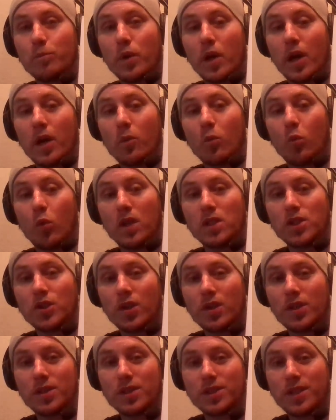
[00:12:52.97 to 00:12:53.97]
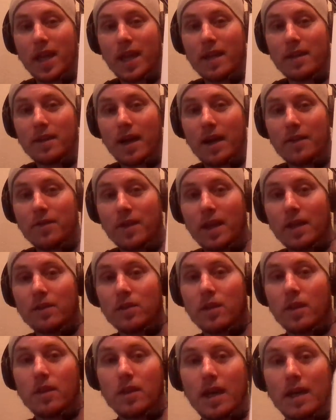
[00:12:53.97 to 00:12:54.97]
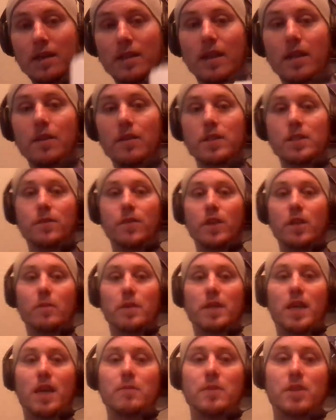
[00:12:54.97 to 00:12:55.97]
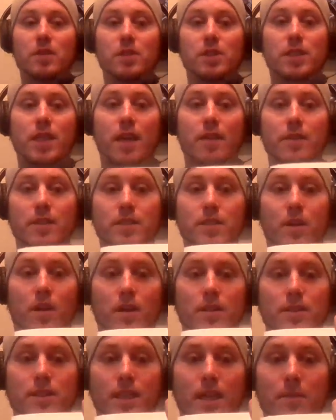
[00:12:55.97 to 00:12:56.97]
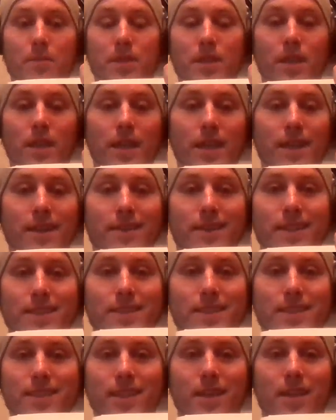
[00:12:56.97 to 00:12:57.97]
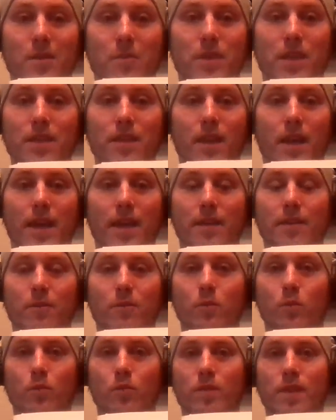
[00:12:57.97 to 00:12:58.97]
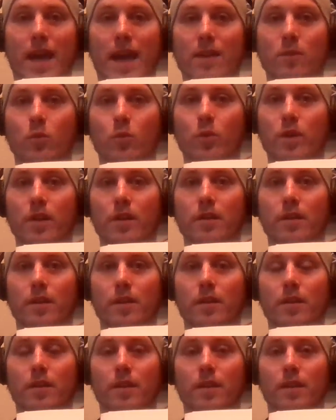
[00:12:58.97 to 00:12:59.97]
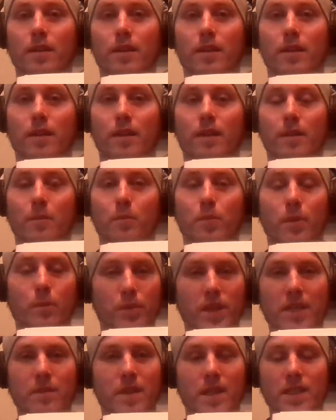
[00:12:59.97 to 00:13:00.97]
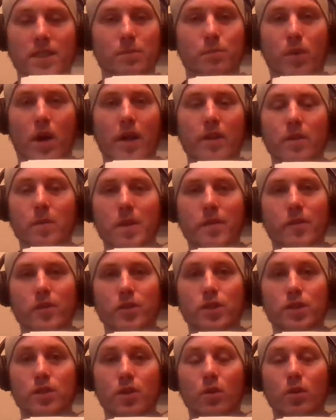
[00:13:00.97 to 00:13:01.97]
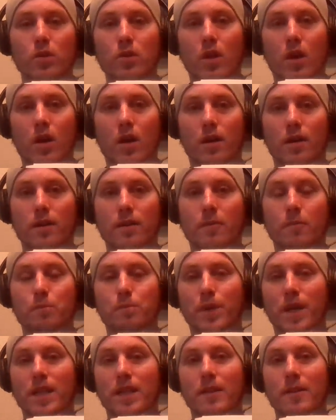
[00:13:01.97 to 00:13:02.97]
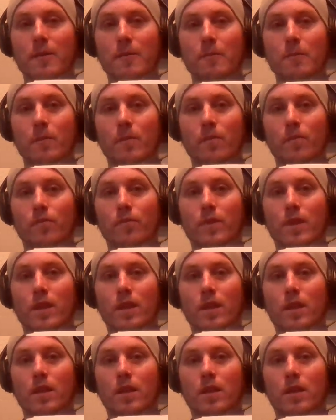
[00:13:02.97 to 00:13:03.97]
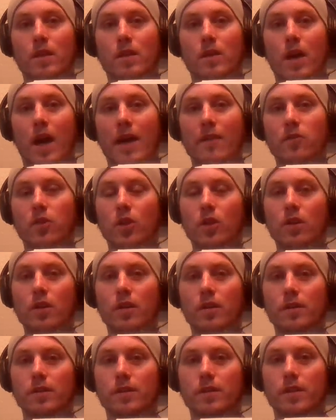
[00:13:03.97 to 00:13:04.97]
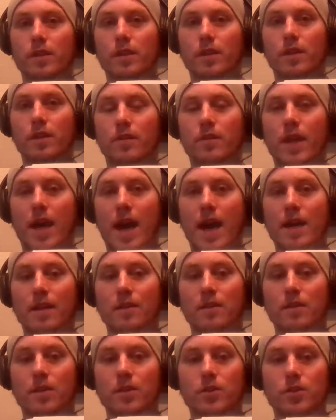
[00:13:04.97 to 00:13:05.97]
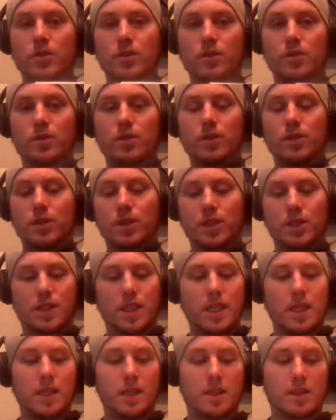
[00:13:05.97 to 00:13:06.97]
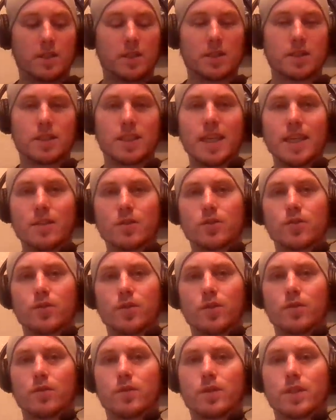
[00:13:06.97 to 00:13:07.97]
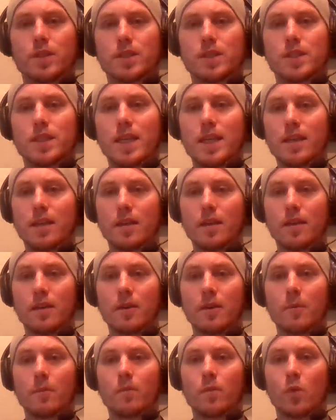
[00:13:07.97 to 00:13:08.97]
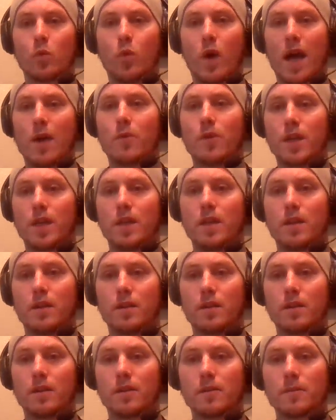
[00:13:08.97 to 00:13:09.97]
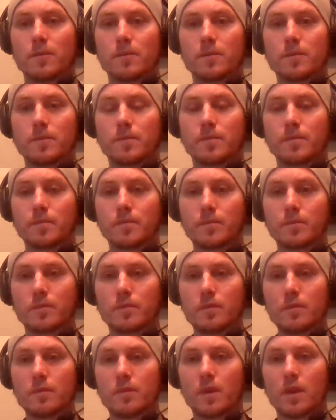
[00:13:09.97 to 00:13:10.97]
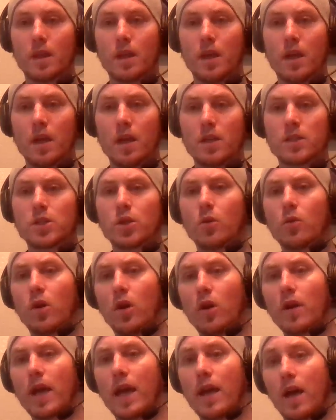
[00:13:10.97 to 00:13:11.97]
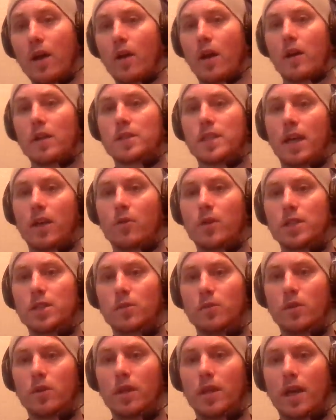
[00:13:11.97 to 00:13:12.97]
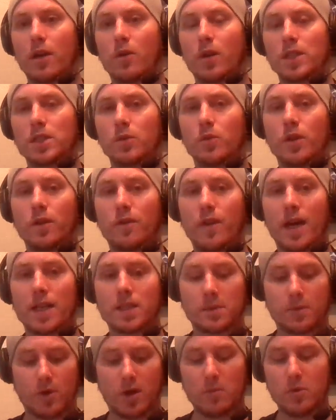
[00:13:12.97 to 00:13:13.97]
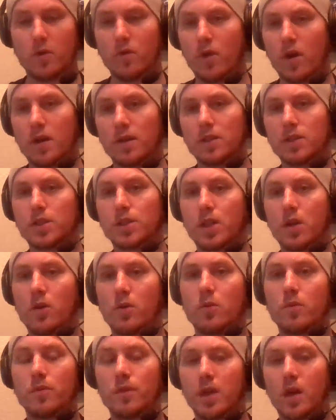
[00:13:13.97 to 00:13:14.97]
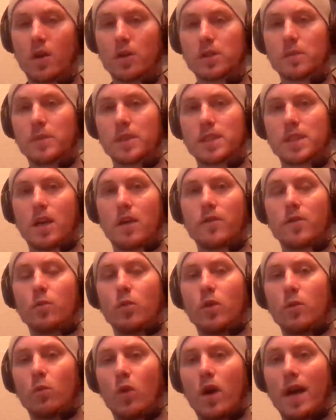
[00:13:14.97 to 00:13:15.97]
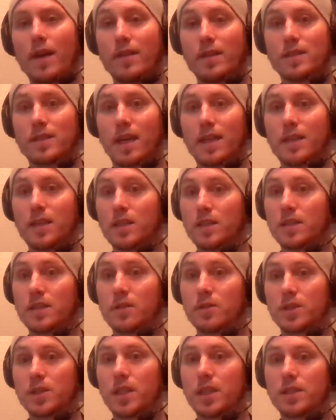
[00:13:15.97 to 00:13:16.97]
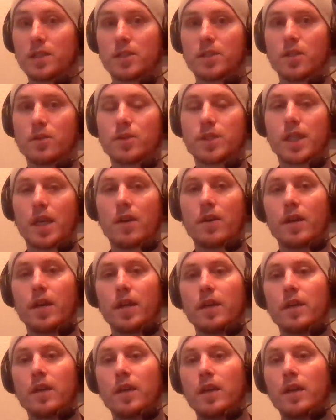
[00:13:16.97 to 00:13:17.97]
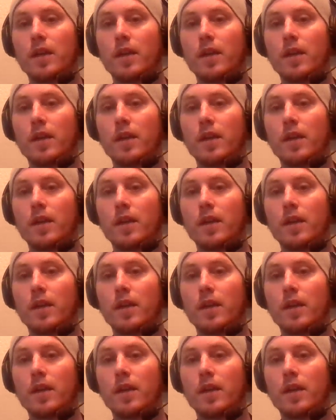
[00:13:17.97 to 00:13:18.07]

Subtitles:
but once you understand, I think at the end of this video, by the time you understand this concept, this isn't going to be like that weird. Believe me, this bothered me for so long, but I've learned that to seek truth, to seek why we're here. So, okay, I'll answer that question really fast before I move on to show the ultimate self and why this idea isn't so scary.